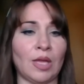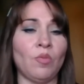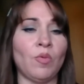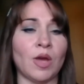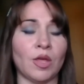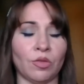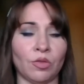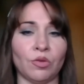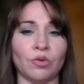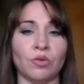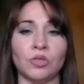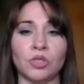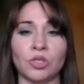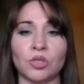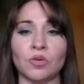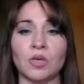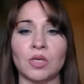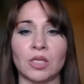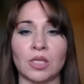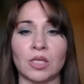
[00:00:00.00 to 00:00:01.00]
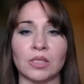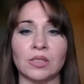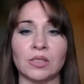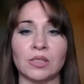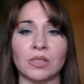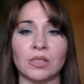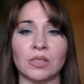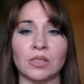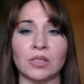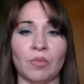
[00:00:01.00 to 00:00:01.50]
went through during this
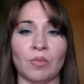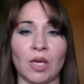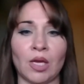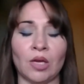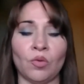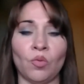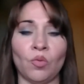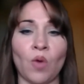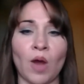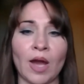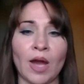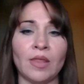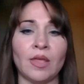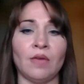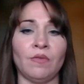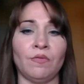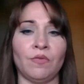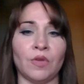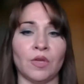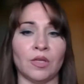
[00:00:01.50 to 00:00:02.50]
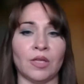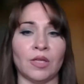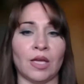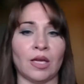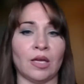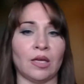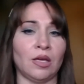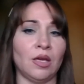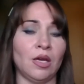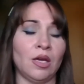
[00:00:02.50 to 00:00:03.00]
time and why they feel
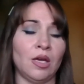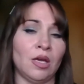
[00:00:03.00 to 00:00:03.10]
that,